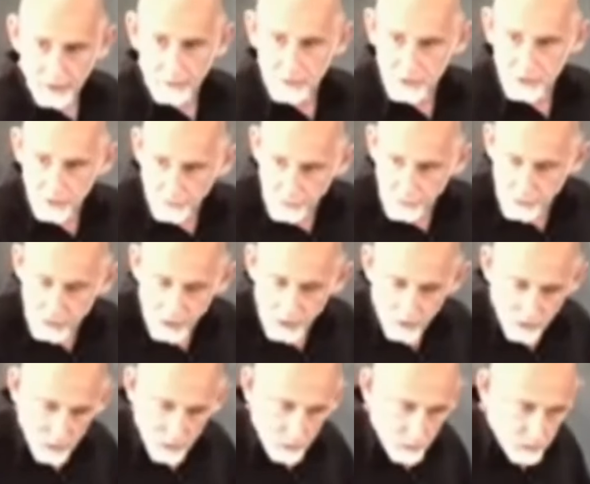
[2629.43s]
Surface
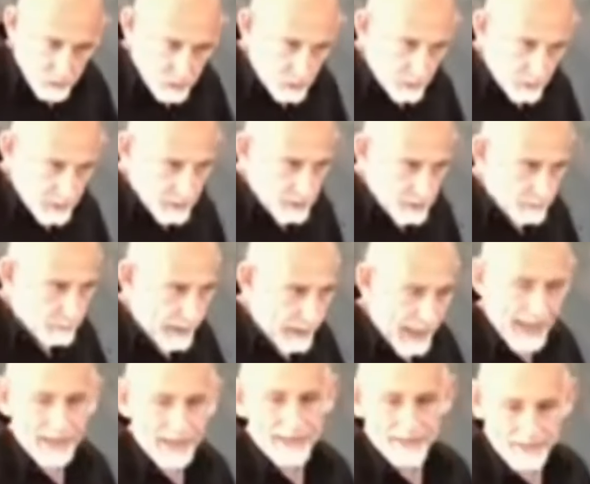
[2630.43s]
tension will squeeze it
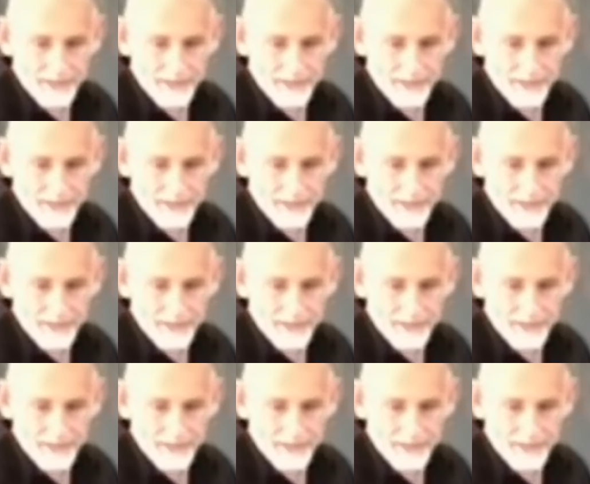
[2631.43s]
back